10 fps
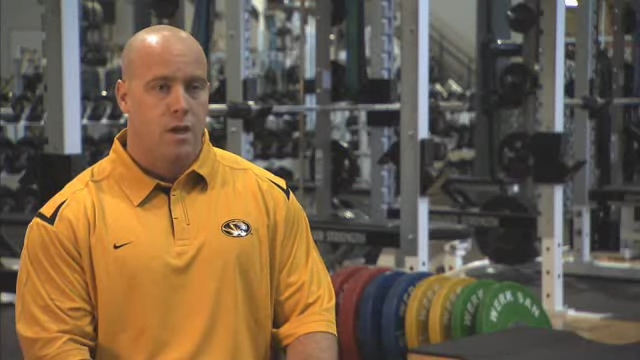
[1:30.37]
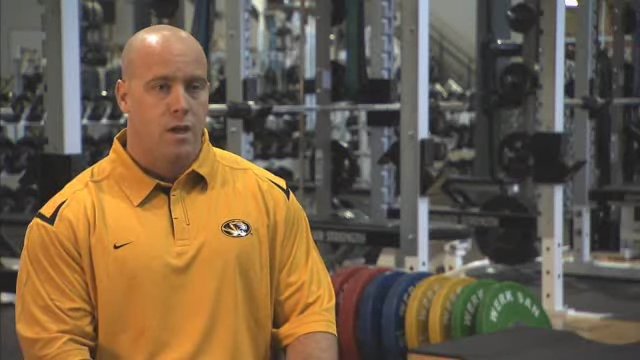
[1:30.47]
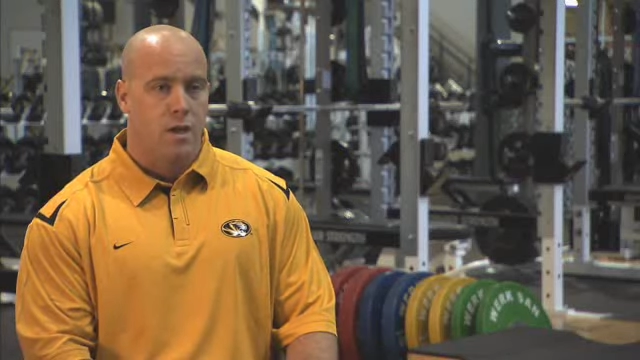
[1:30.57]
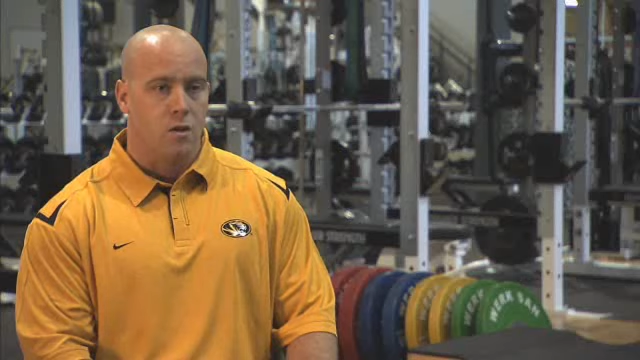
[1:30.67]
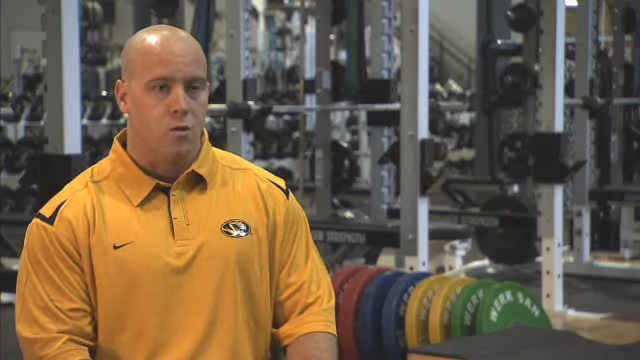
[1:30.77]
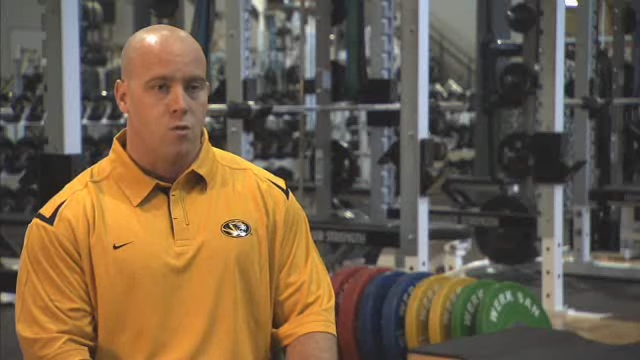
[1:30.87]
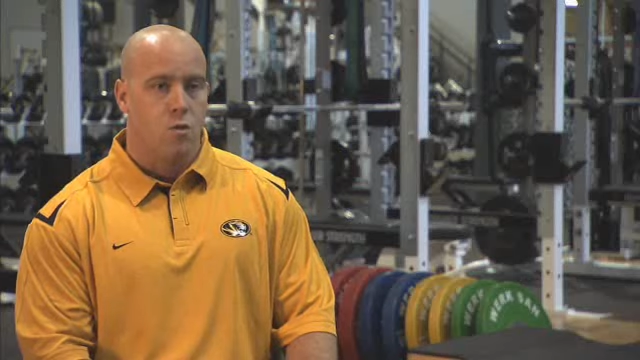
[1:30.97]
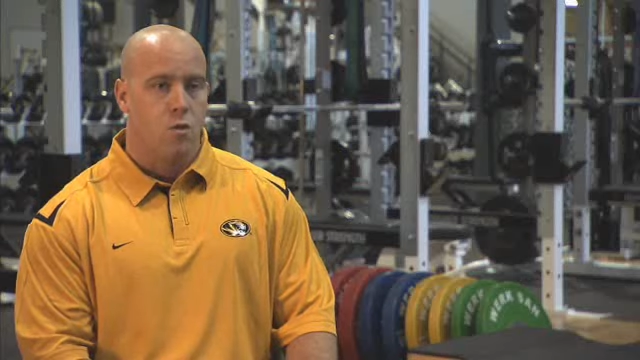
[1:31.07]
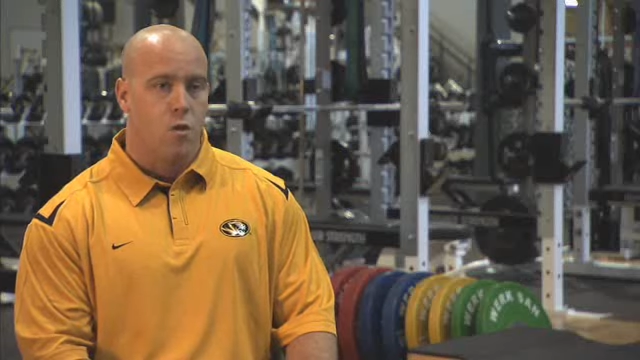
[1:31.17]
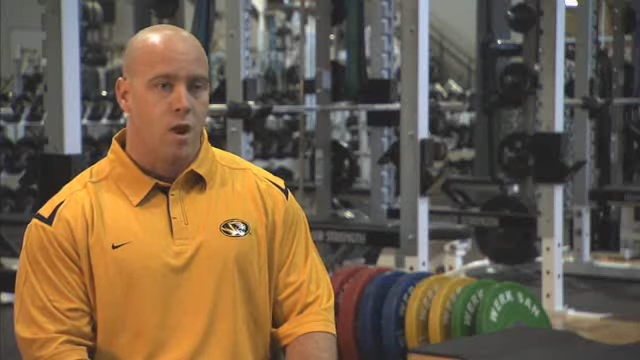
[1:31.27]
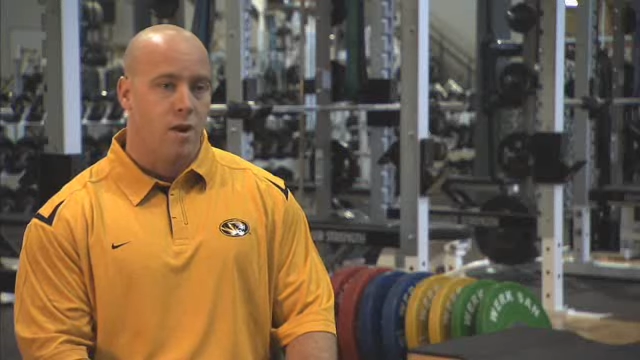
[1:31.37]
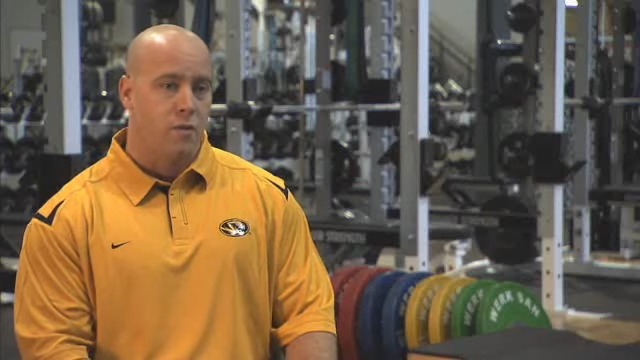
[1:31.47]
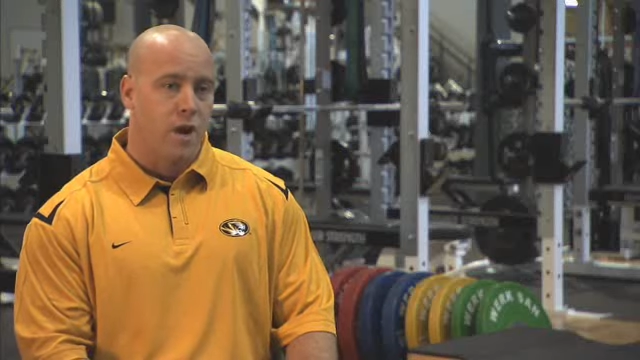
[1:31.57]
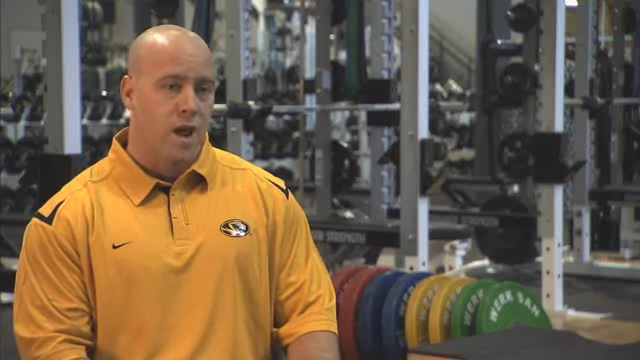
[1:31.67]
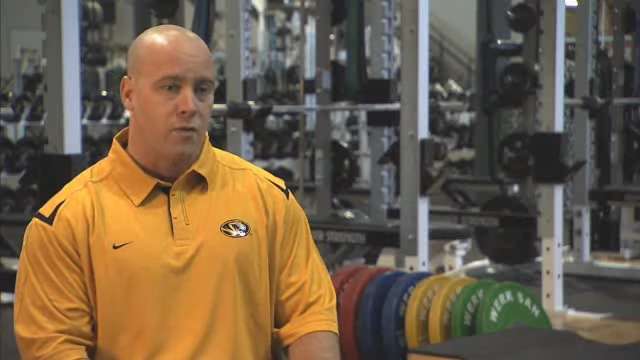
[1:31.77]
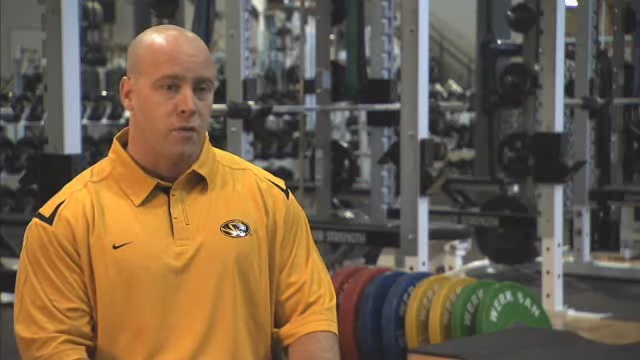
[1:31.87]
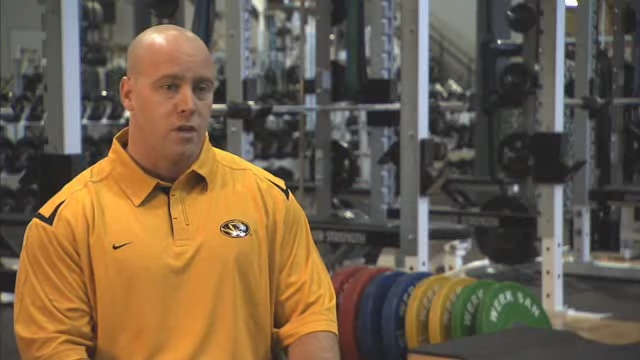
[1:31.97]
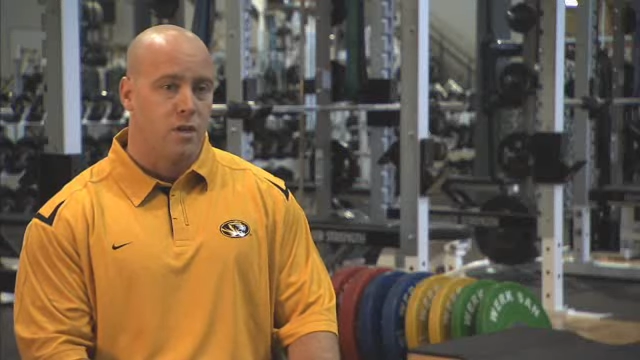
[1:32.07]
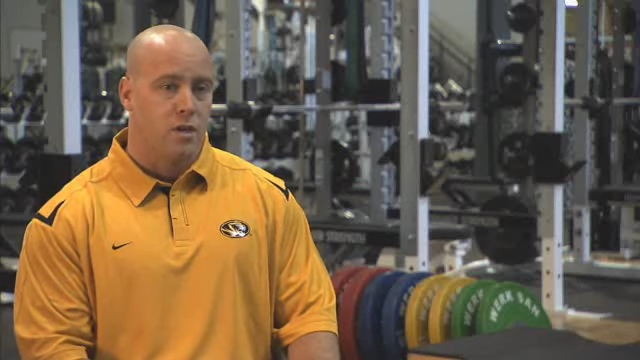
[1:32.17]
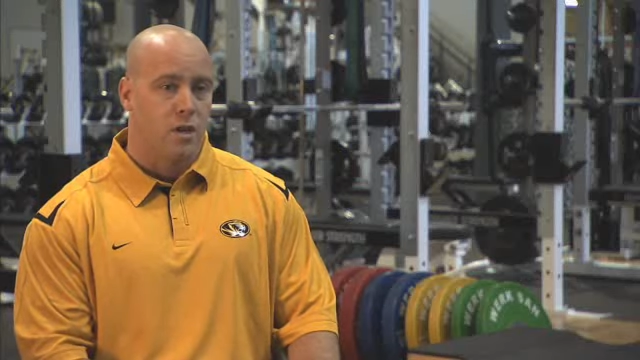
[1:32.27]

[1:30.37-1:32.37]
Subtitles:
And every athlete